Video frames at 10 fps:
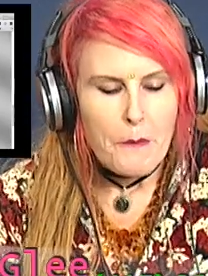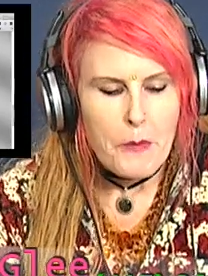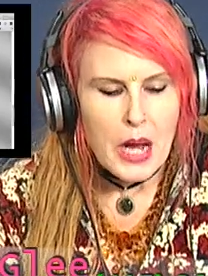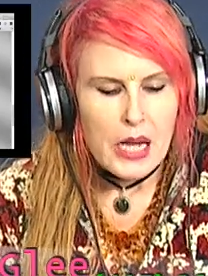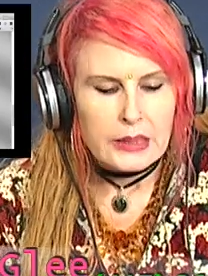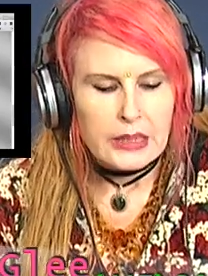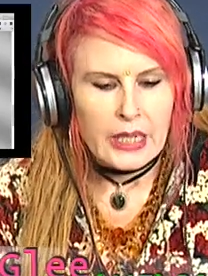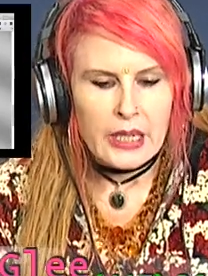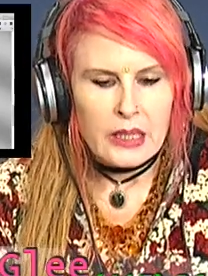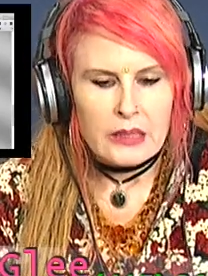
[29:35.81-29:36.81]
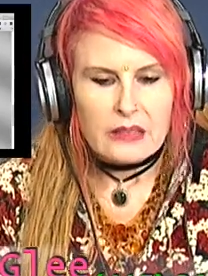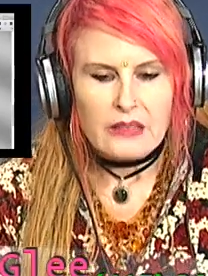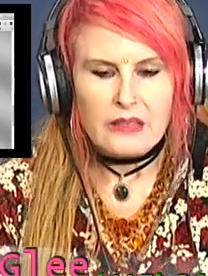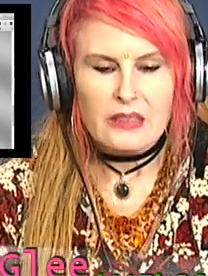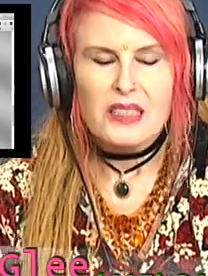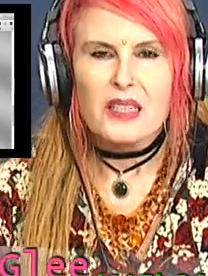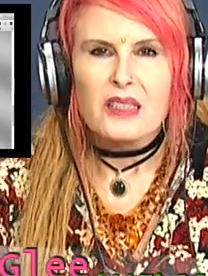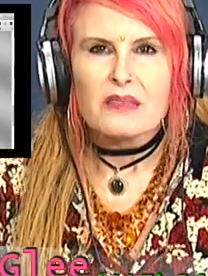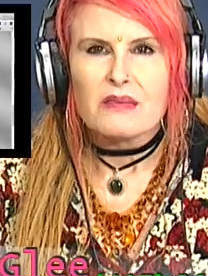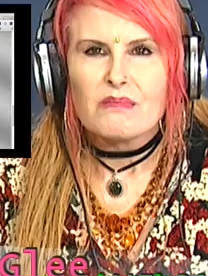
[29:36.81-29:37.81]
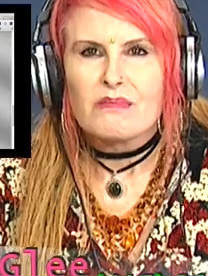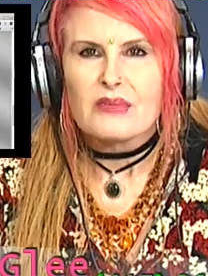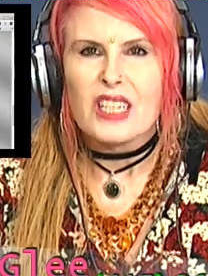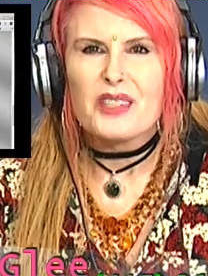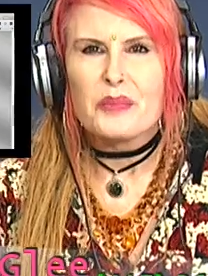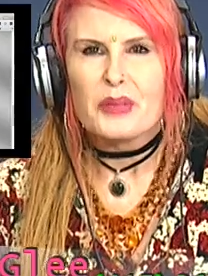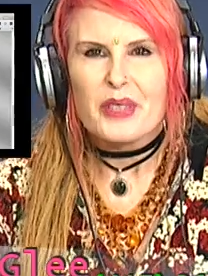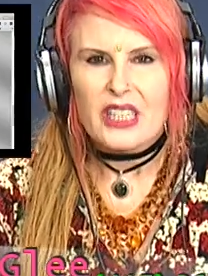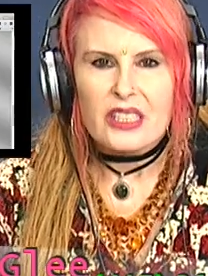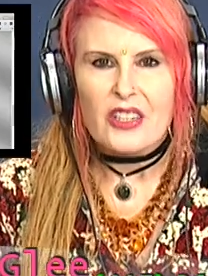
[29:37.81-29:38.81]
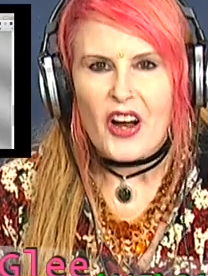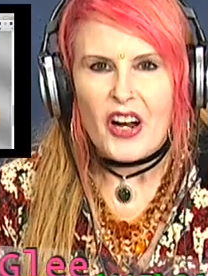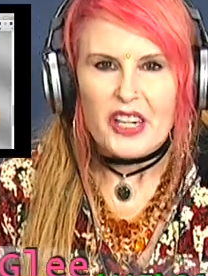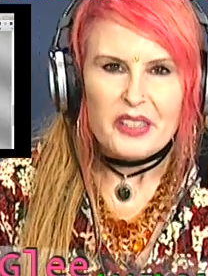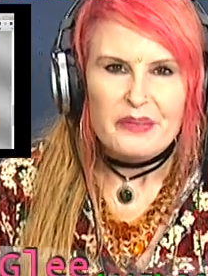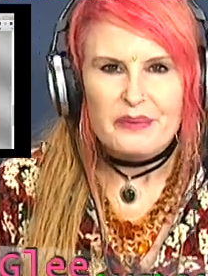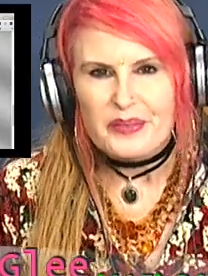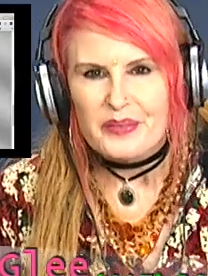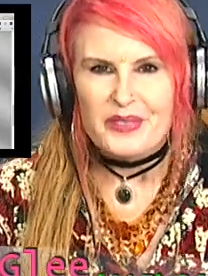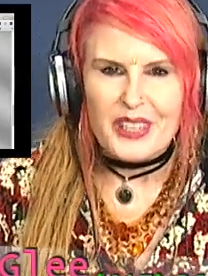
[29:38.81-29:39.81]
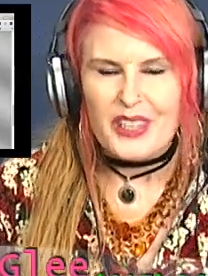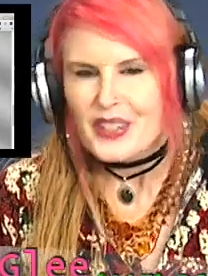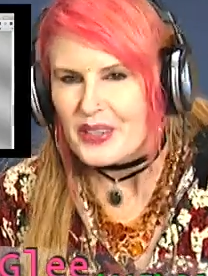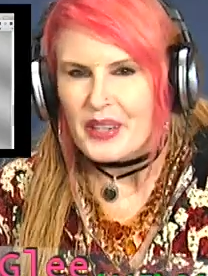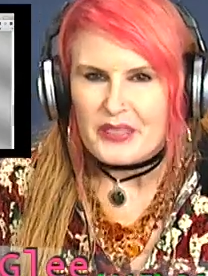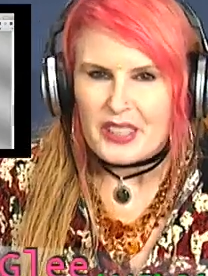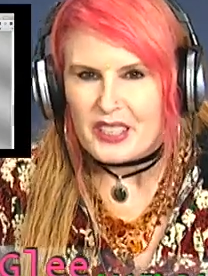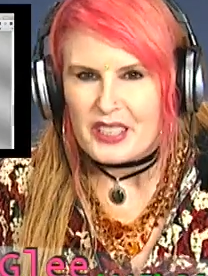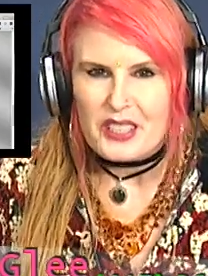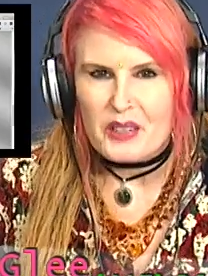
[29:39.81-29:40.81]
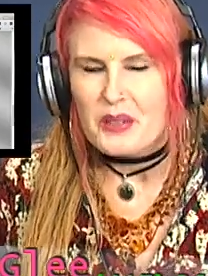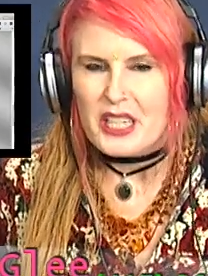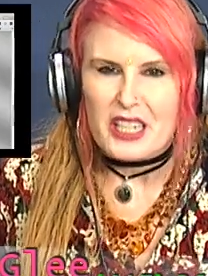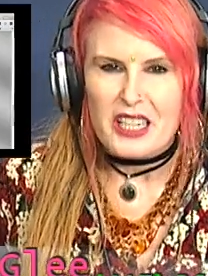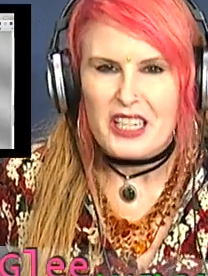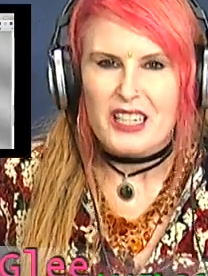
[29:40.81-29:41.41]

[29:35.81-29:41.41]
But, uh, you know, I didn't bring my guitar, so you don't have to listen to me.